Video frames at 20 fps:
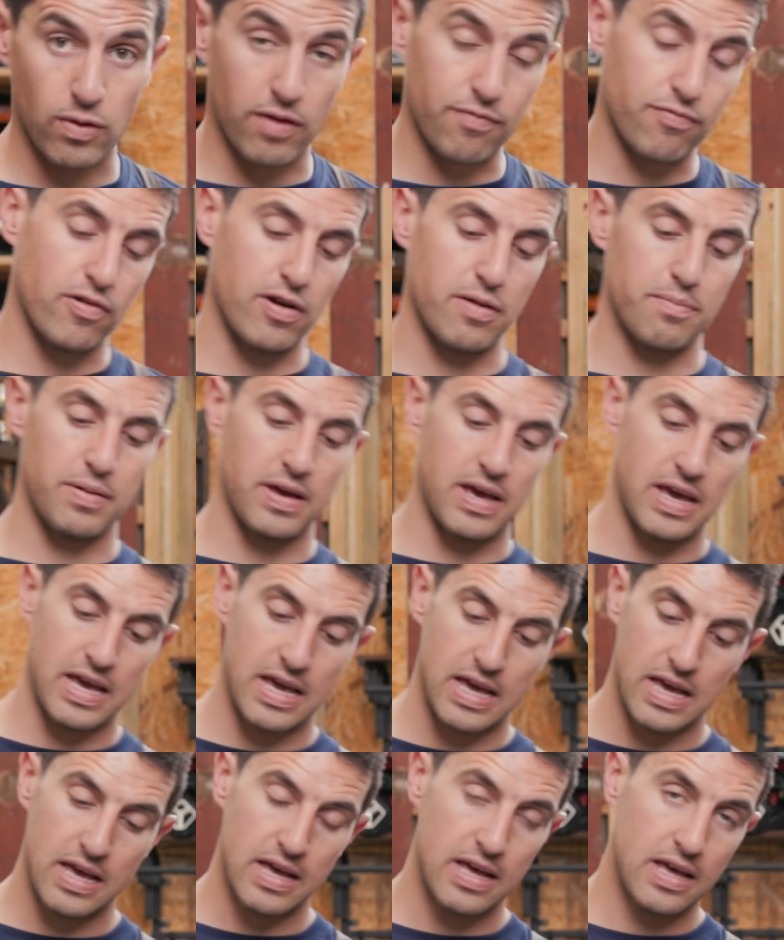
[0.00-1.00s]
whether it
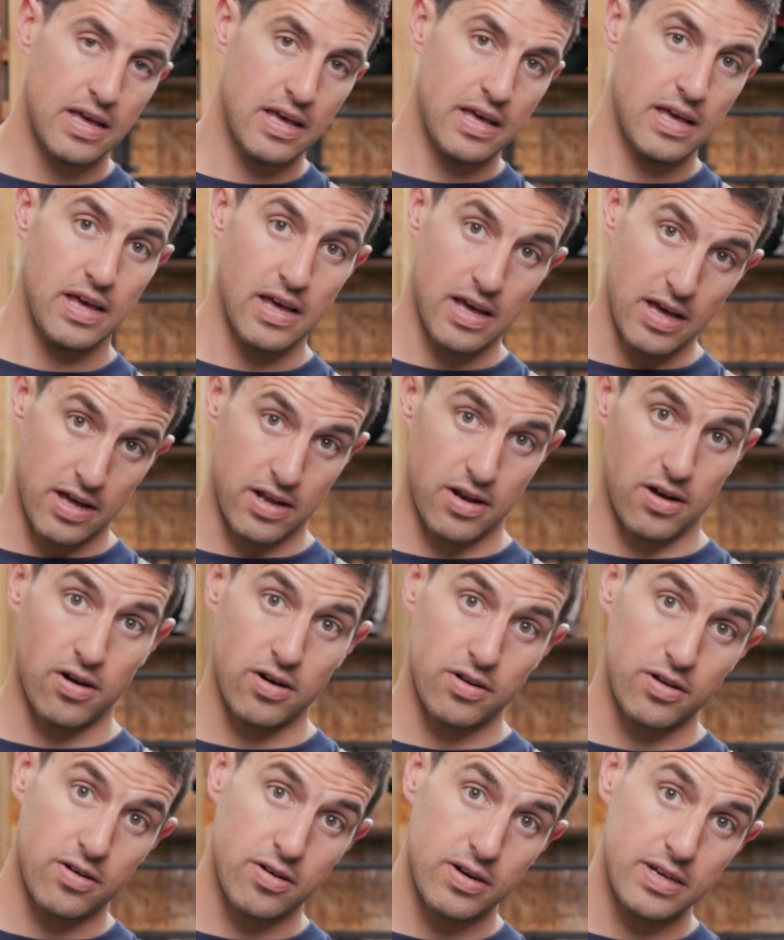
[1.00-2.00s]
be an
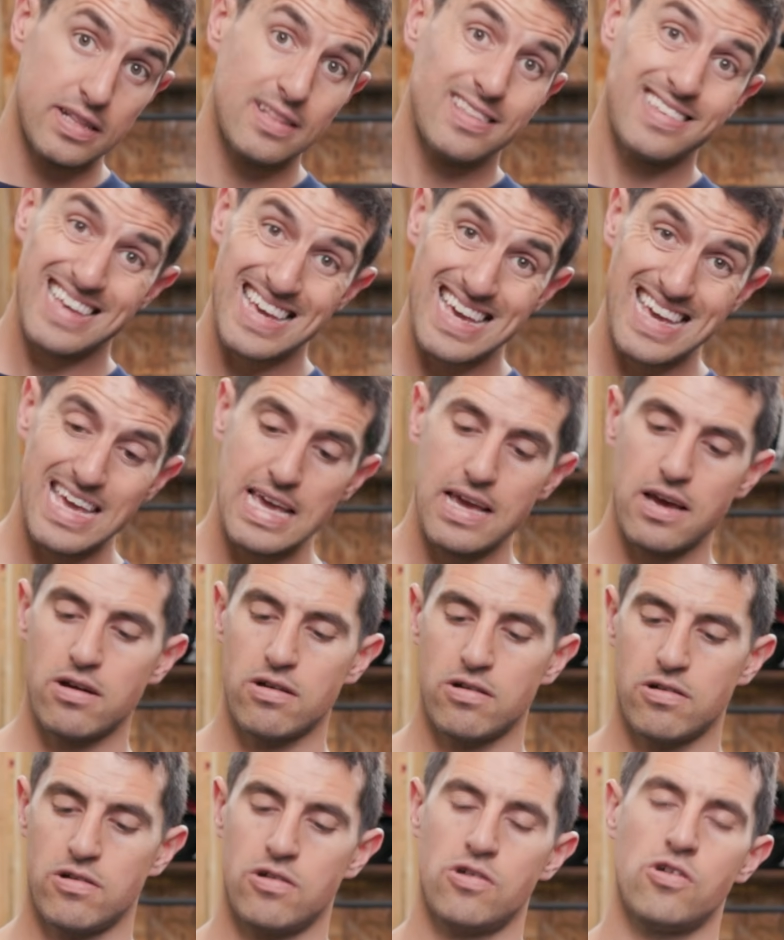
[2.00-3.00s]
R9T
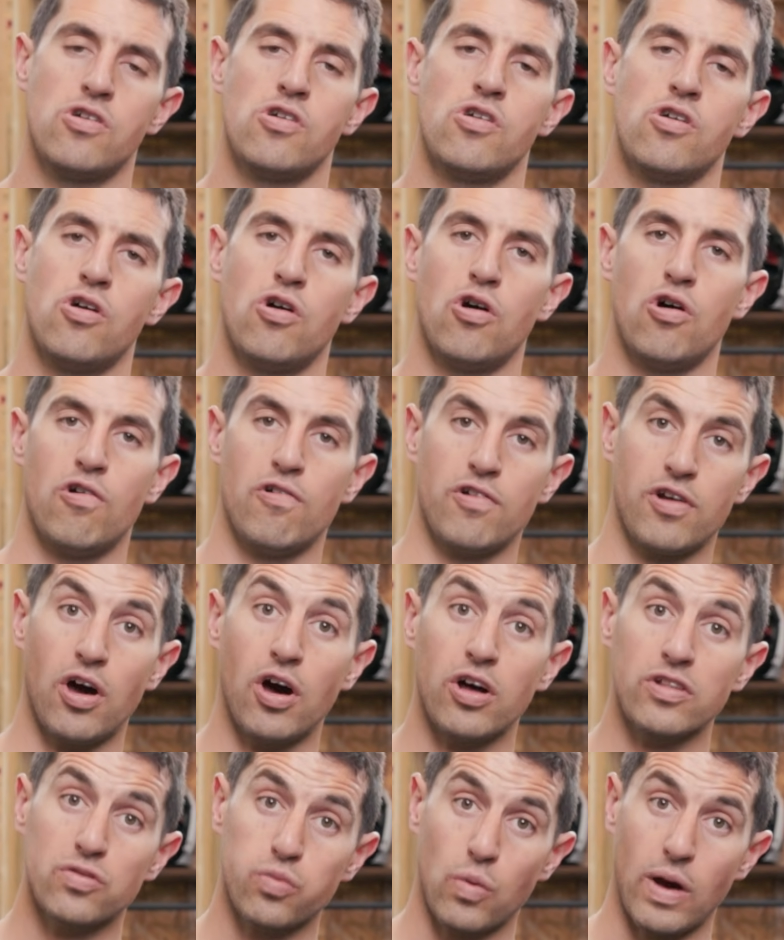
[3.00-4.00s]
or an
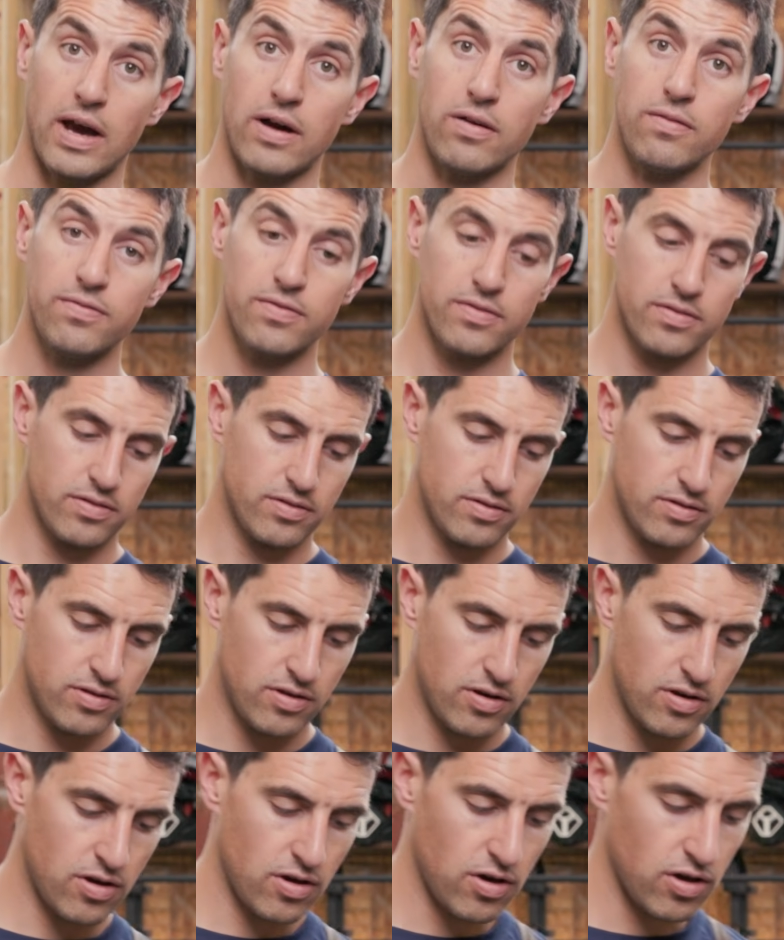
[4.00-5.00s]
R12,
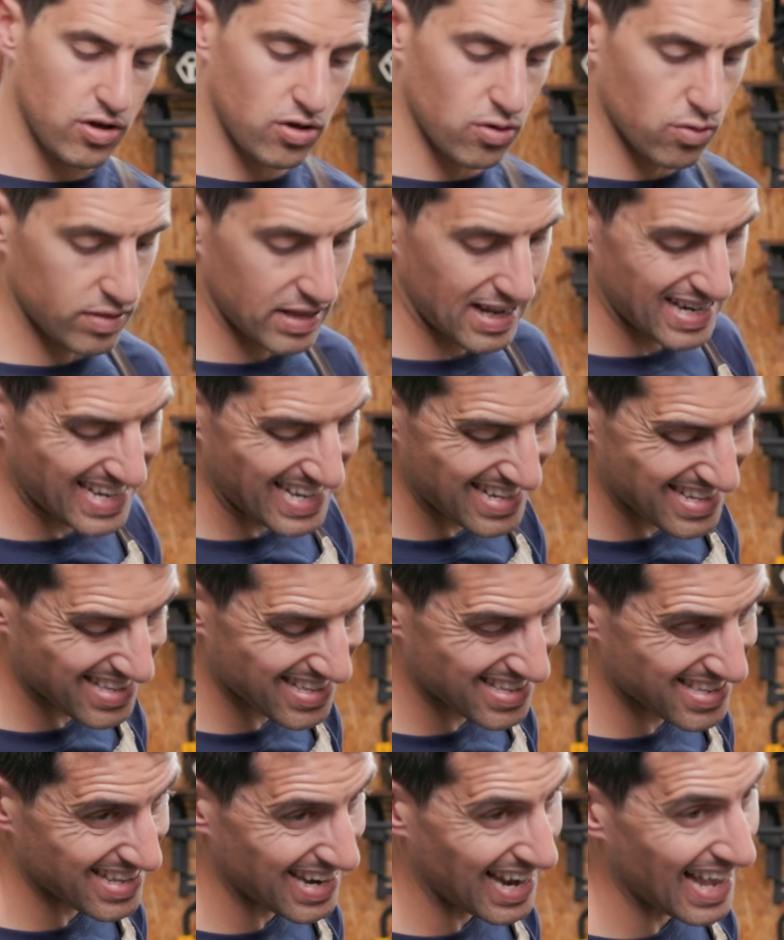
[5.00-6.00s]
you'll then need to
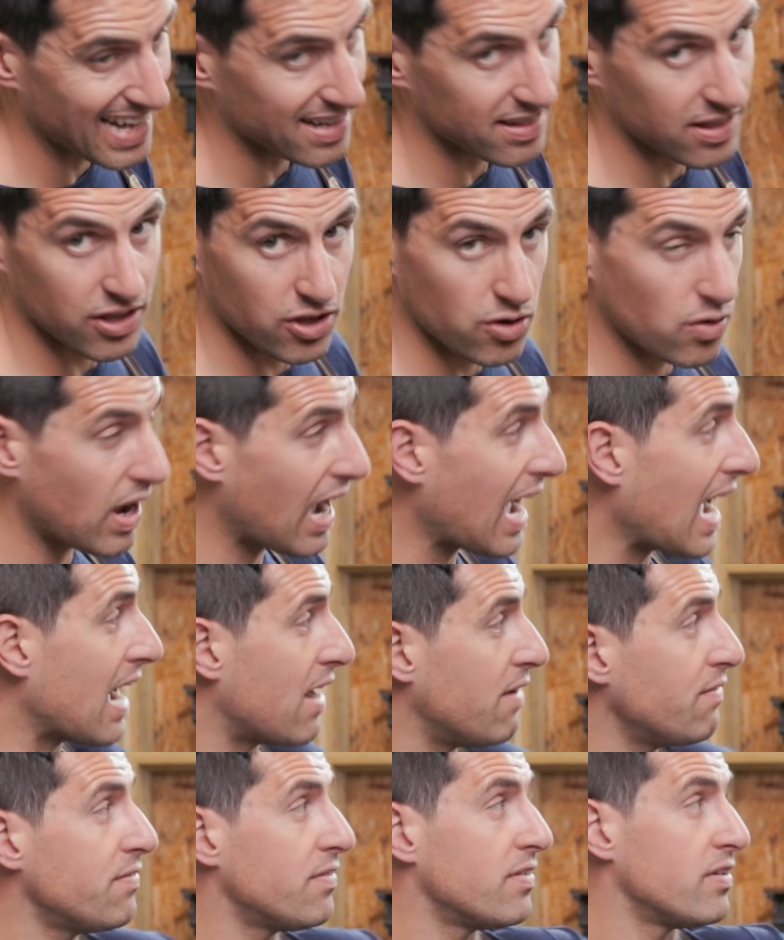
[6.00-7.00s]
select that you
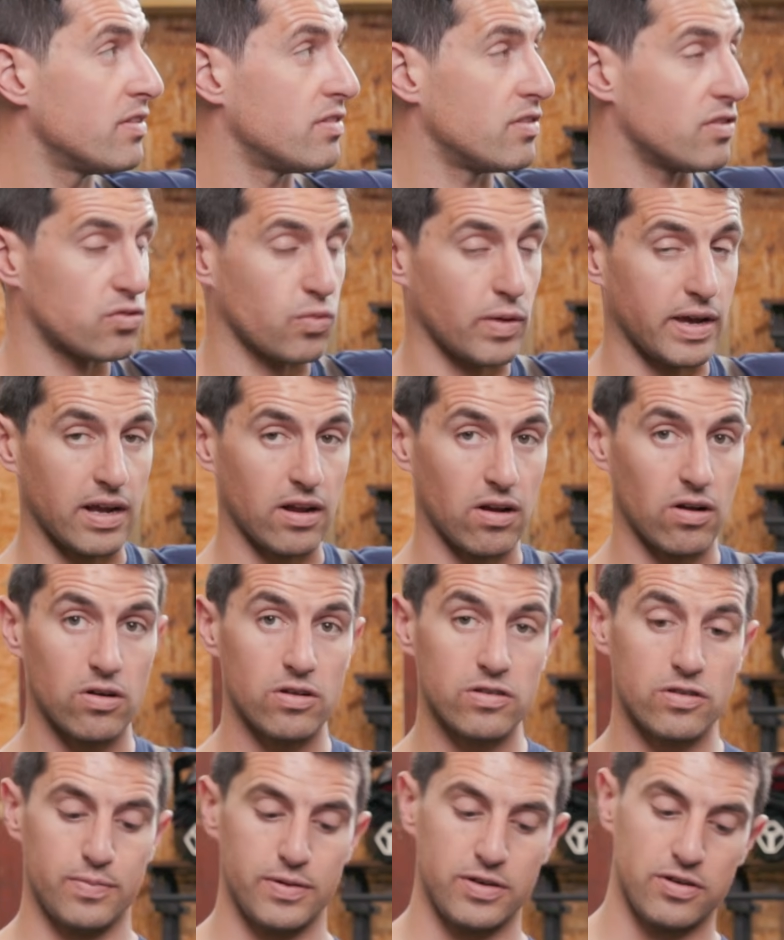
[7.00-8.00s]
have the twin
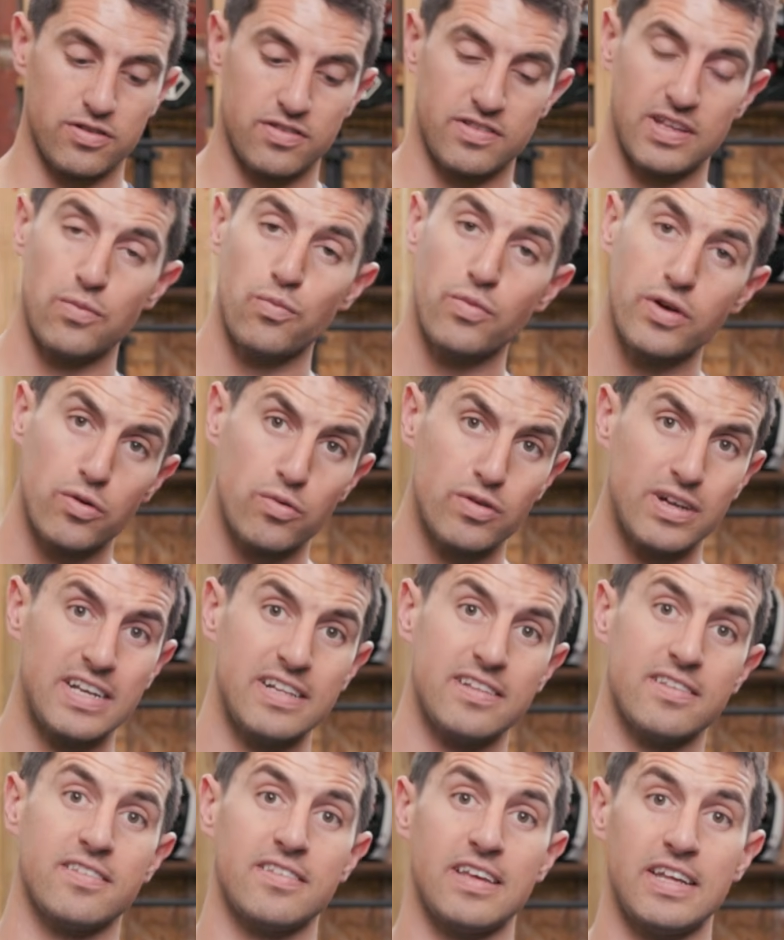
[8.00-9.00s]
clocks, because then we will
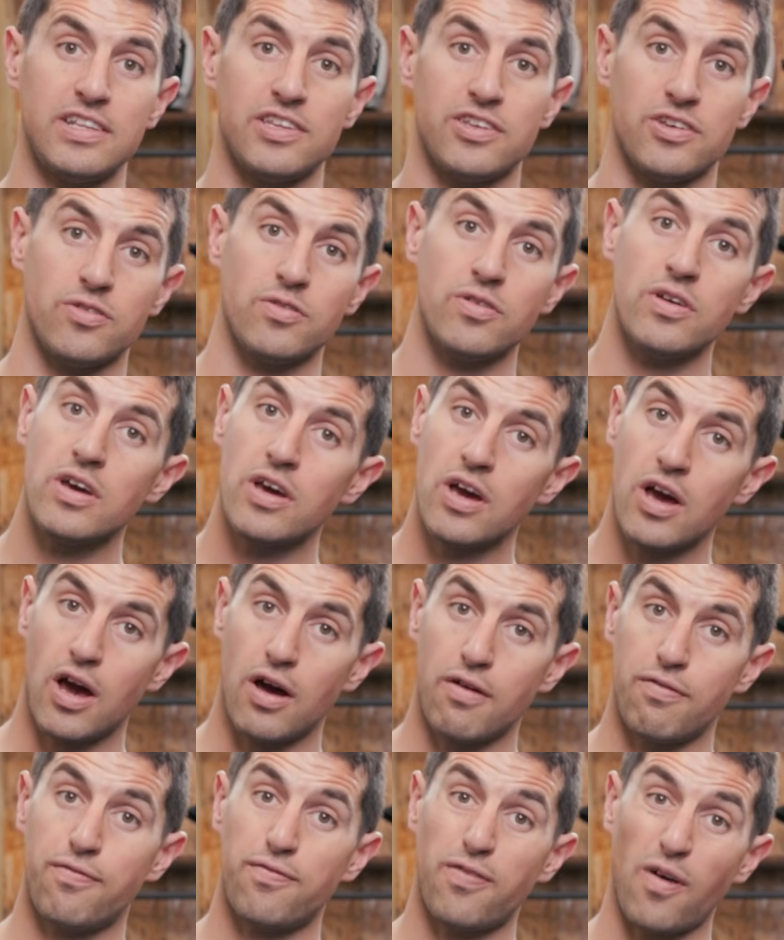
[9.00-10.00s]
need to send you
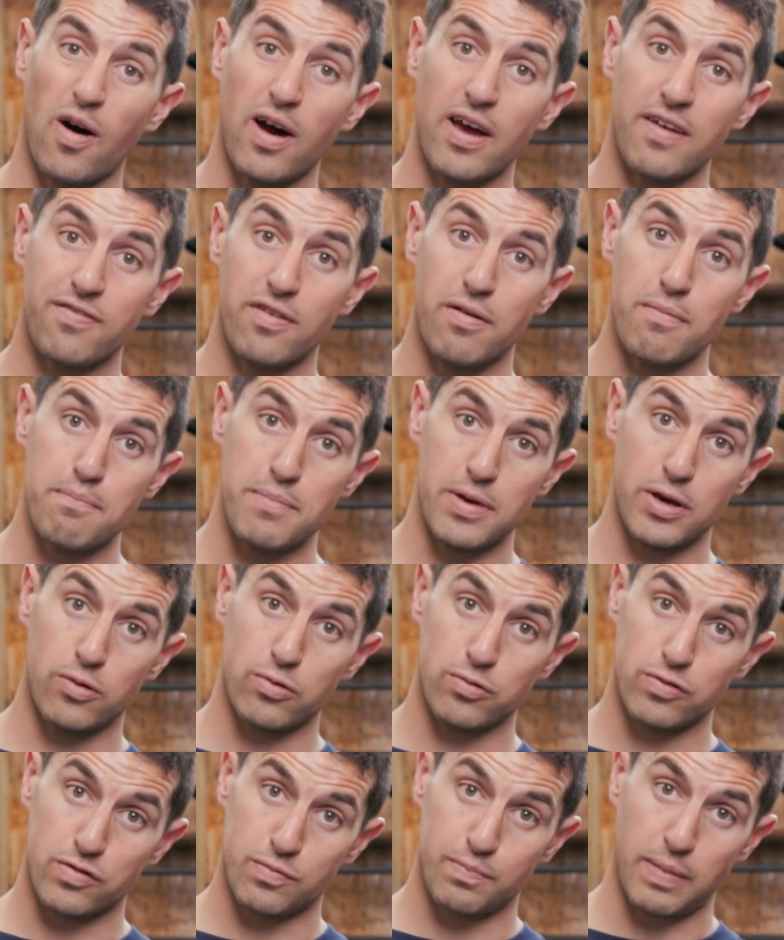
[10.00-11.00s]
a
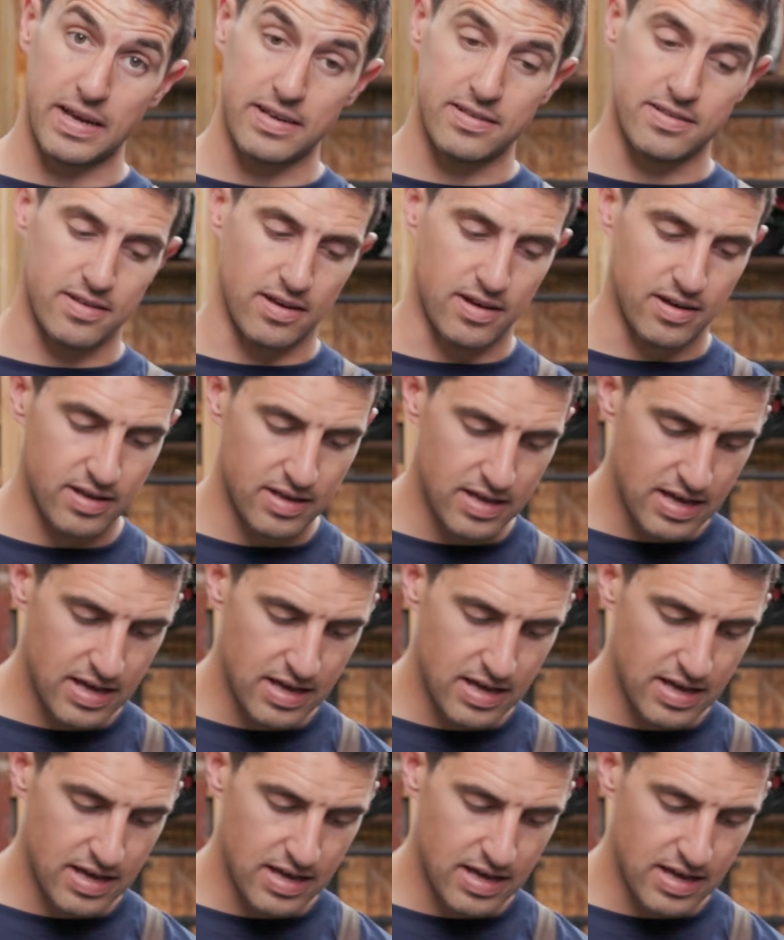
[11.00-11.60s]
5mm spacer.